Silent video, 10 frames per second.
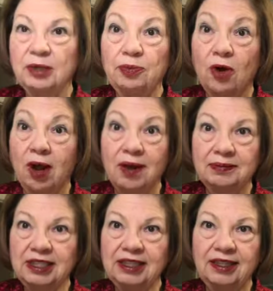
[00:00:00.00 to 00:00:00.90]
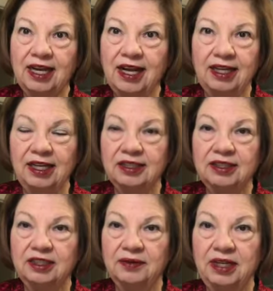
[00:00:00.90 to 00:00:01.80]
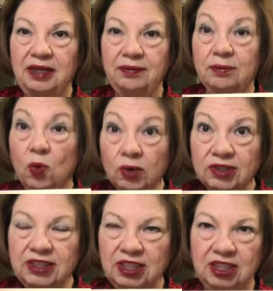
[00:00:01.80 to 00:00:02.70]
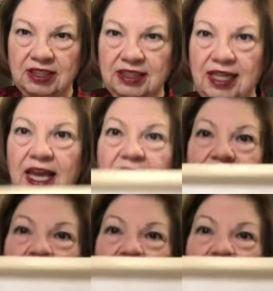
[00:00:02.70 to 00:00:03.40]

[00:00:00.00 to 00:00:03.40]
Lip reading: prompt that I needed to do any more stitches than that.